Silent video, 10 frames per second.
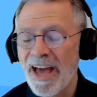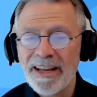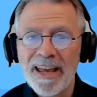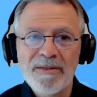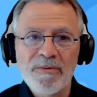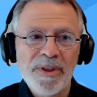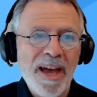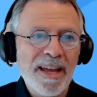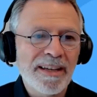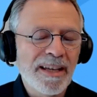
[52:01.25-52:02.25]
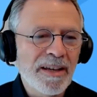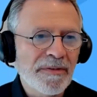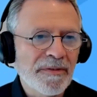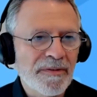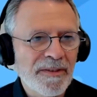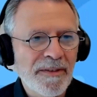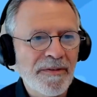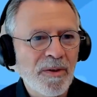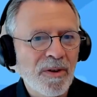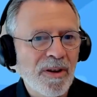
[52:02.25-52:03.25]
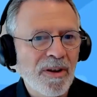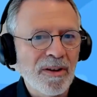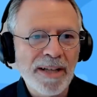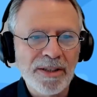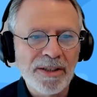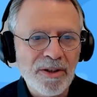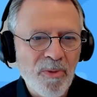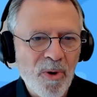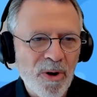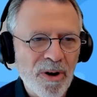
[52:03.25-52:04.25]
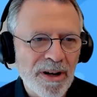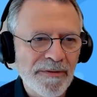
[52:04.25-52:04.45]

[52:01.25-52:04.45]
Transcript: And again, with that, if you'd like to learn more,